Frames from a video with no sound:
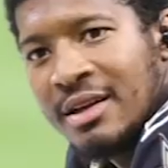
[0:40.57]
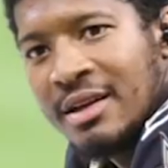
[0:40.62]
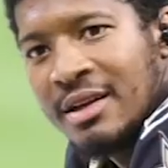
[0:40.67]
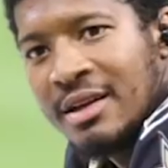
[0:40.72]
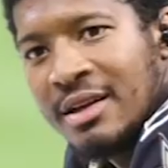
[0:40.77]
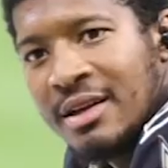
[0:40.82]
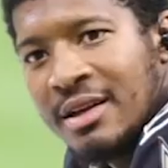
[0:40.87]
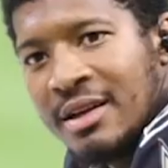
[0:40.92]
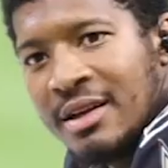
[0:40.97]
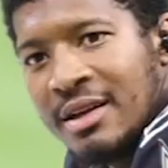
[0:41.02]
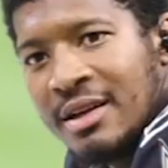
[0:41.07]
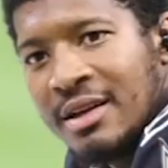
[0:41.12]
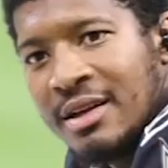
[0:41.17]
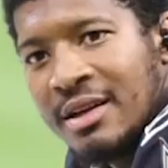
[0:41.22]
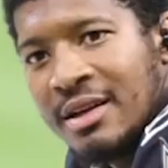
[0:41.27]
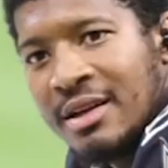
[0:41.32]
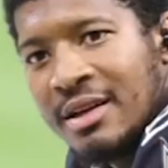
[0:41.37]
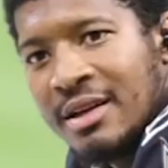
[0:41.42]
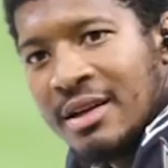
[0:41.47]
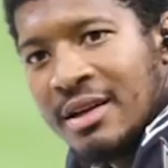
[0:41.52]

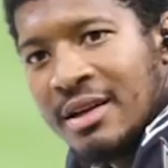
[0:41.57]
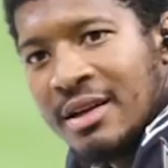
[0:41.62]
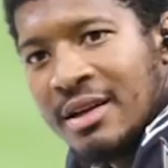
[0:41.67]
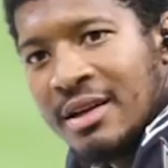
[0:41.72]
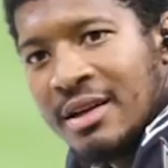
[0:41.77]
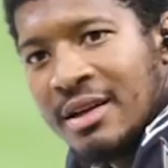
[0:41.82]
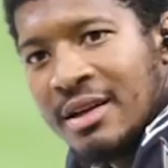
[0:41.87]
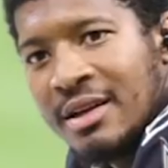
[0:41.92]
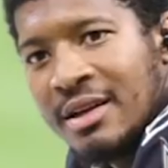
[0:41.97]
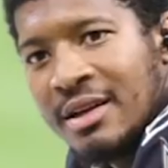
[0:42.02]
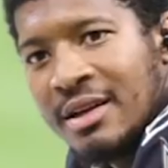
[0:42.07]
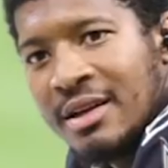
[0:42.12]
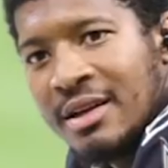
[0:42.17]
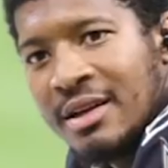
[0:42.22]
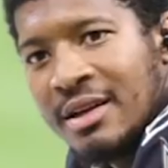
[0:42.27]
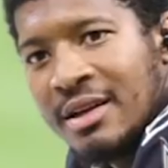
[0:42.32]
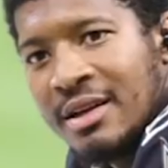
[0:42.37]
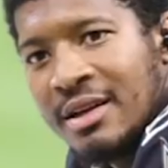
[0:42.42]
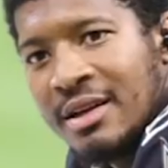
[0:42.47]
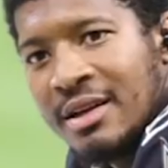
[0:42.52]

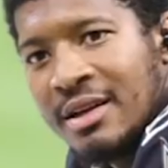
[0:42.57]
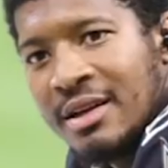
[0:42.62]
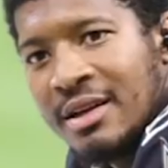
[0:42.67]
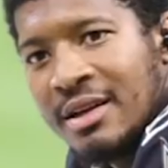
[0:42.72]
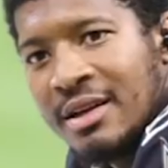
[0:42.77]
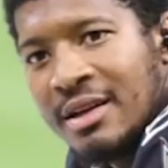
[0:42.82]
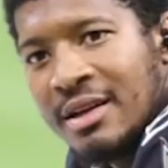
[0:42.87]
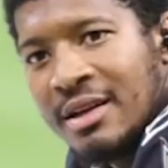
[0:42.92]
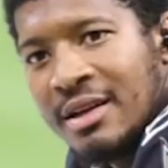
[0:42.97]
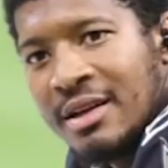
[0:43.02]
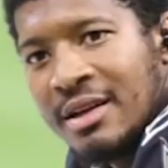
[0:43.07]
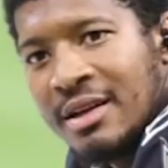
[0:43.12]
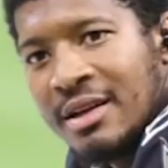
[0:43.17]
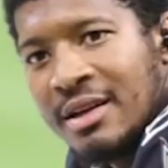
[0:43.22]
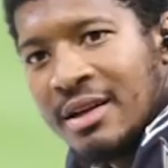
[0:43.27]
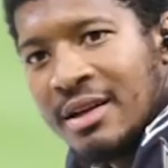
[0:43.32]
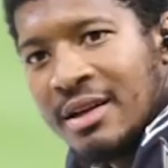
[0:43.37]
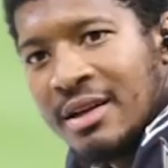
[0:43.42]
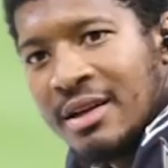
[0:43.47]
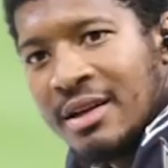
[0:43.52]

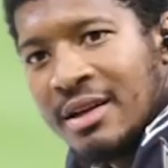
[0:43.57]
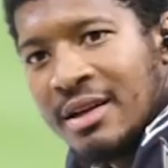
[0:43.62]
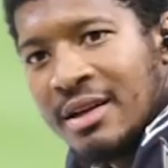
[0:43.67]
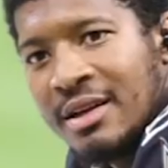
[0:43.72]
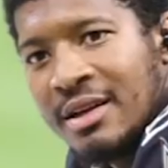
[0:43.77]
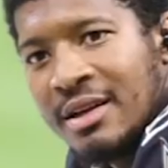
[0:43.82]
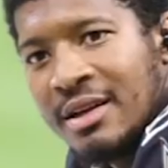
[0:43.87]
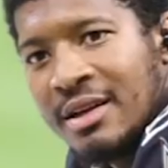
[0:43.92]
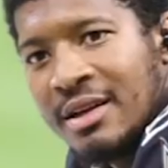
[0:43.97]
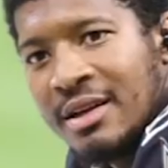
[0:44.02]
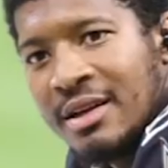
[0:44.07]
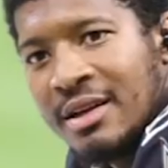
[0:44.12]
This person isn't speaking.